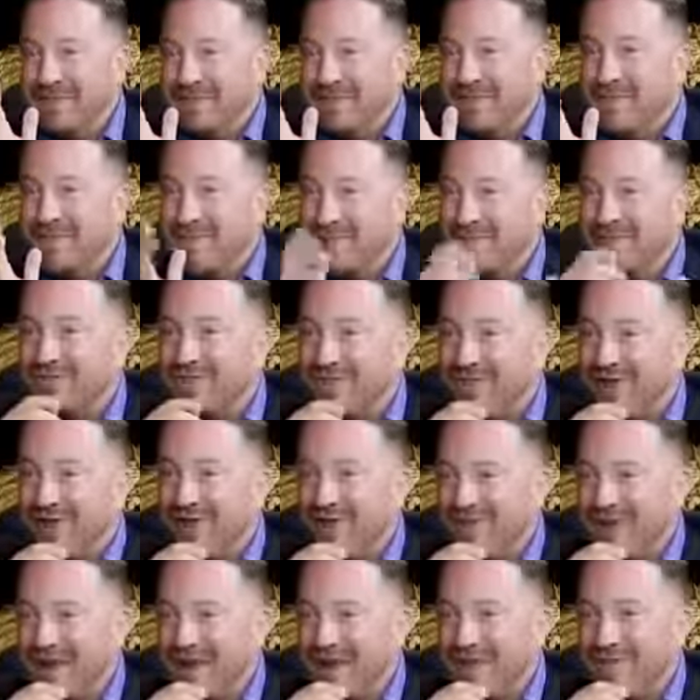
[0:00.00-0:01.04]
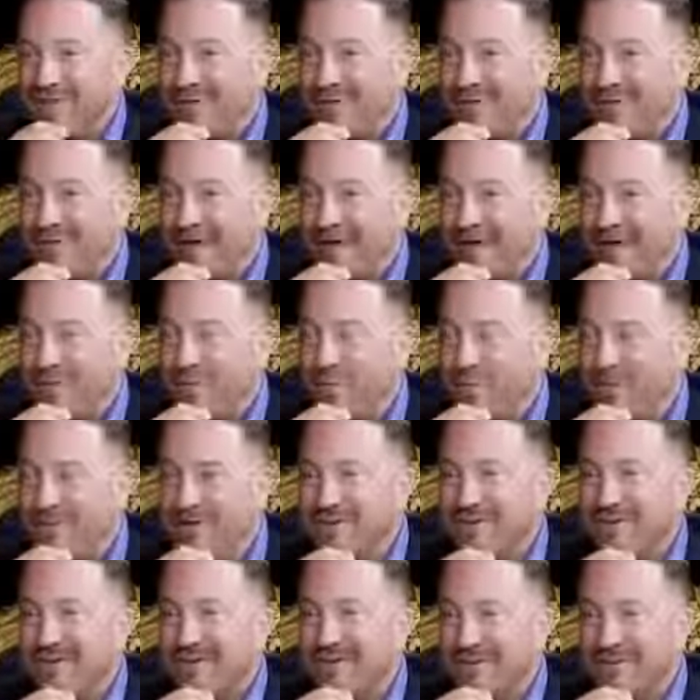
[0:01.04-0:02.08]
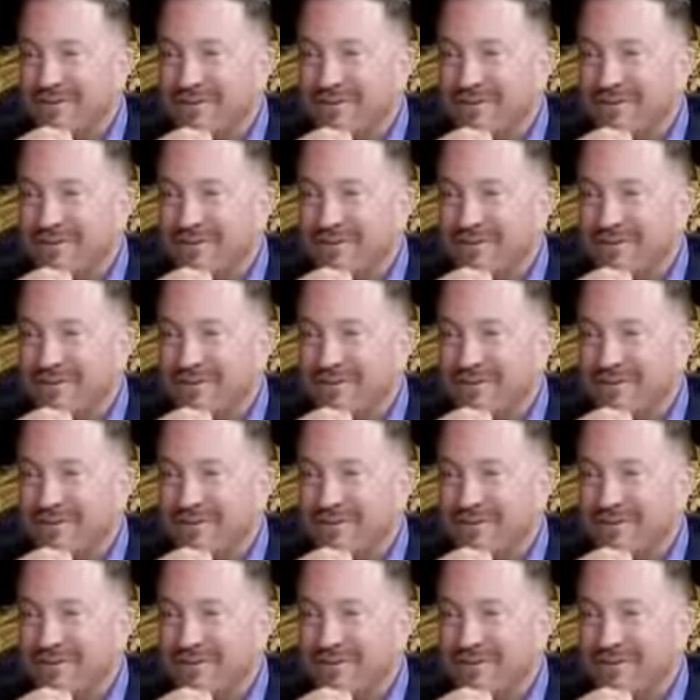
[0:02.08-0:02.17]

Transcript: And things turned around for me. And I'm wondering